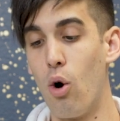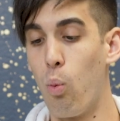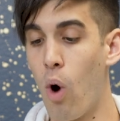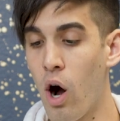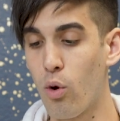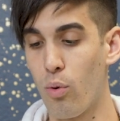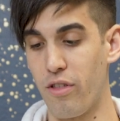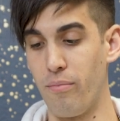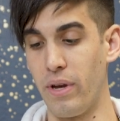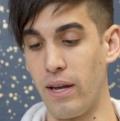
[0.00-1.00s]
Walk
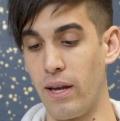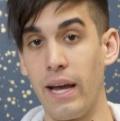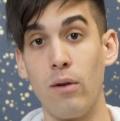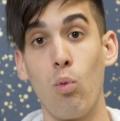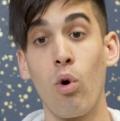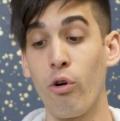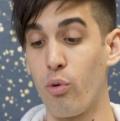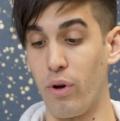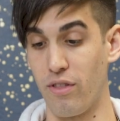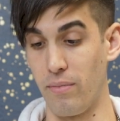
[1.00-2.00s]
with me and
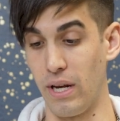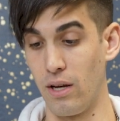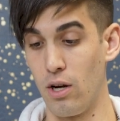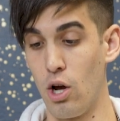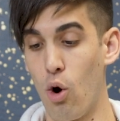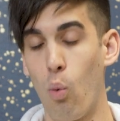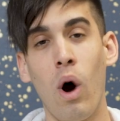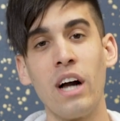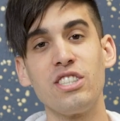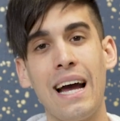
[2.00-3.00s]
work with me.
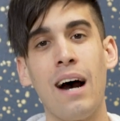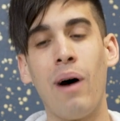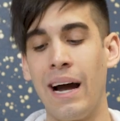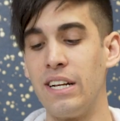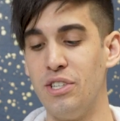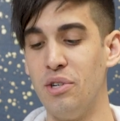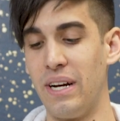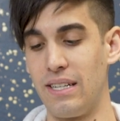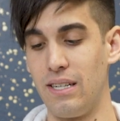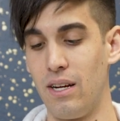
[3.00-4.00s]
Watch how I do
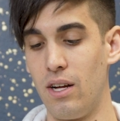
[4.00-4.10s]
it.